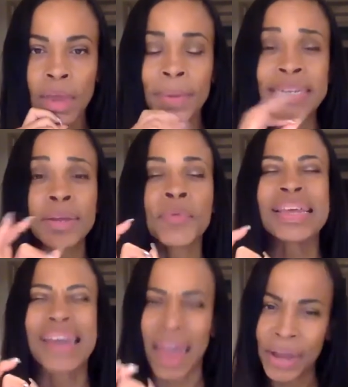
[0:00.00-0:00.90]
because it
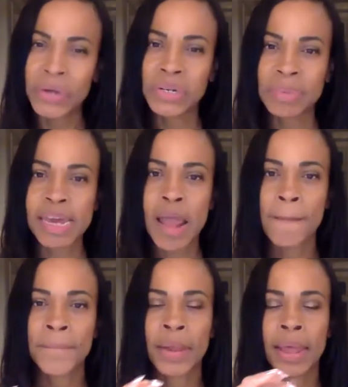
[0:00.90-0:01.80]
really angers me.
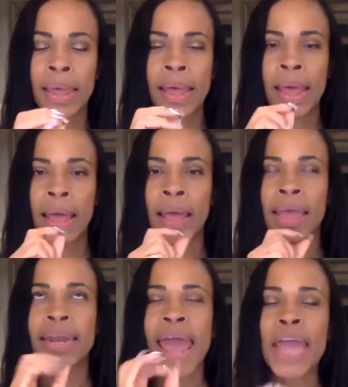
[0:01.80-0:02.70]

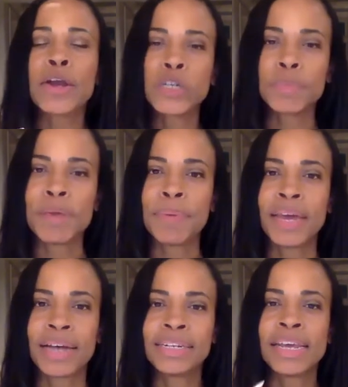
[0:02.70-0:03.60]
It angers me
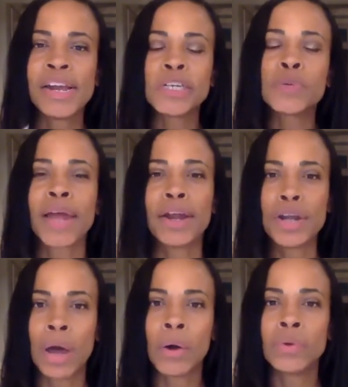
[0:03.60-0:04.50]
because here's what I
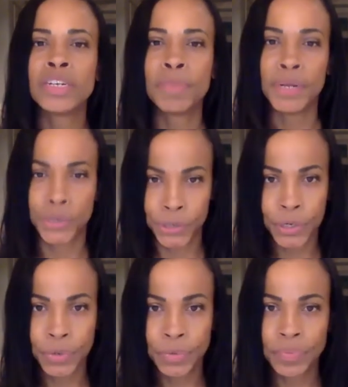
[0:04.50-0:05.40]
know to be
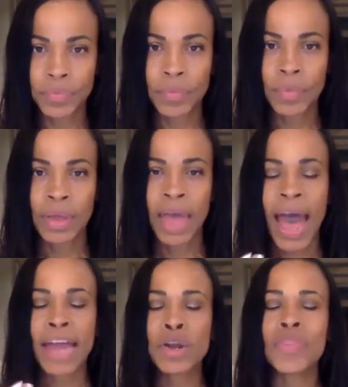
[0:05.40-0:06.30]
true
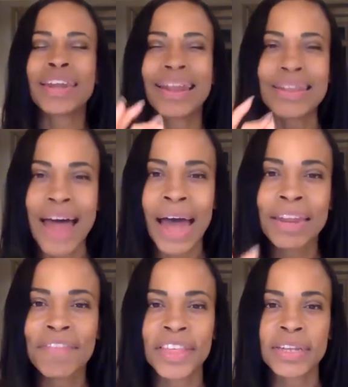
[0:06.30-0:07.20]
I know that a
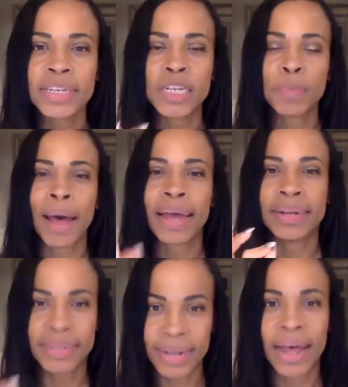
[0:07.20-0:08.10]
lot of this is by
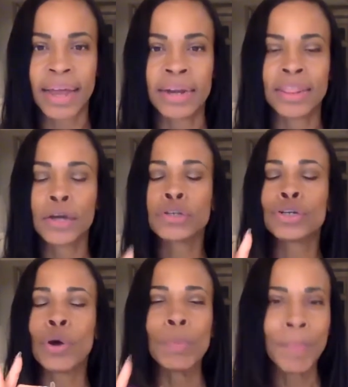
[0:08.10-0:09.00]
design. There's
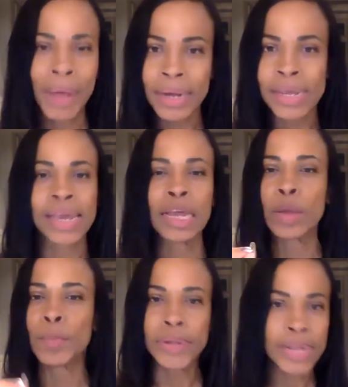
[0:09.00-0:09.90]
no money in
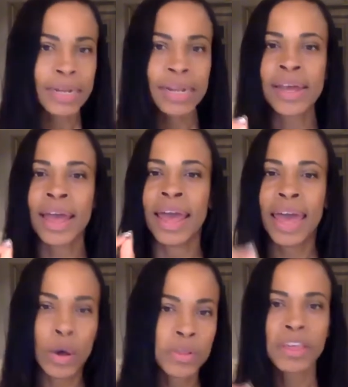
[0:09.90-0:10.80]
completely
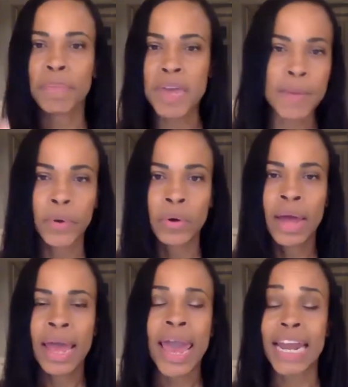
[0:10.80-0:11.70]
healthy people.
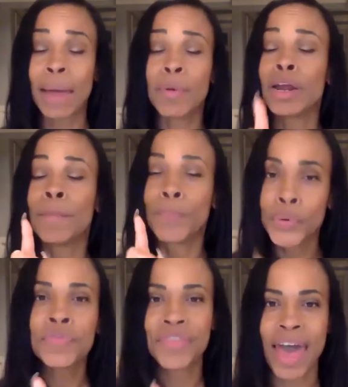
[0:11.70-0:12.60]
And I'm going to
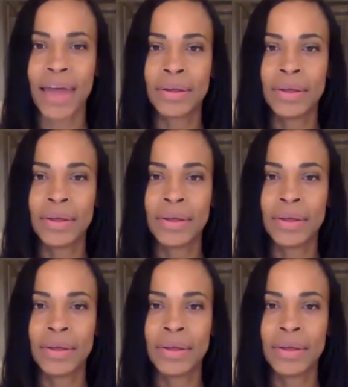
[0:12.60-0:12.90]
prove that.